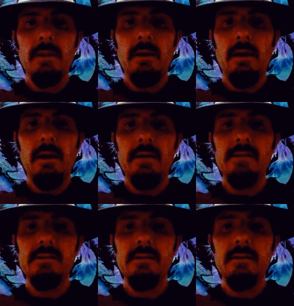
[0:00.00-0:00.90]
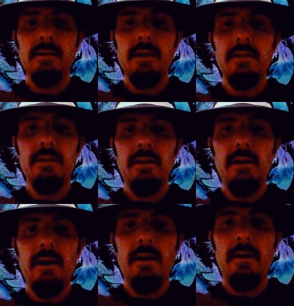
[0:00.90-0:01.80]

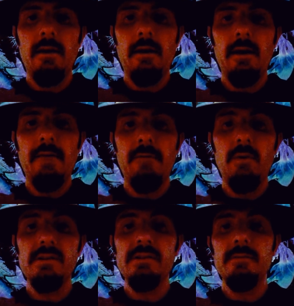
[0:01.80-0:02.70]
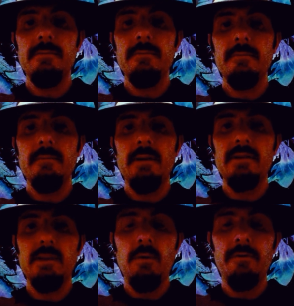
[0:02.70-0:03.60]
the F1's
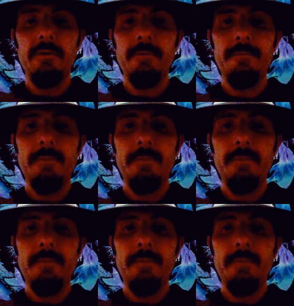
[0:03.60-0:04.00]
subwoofer.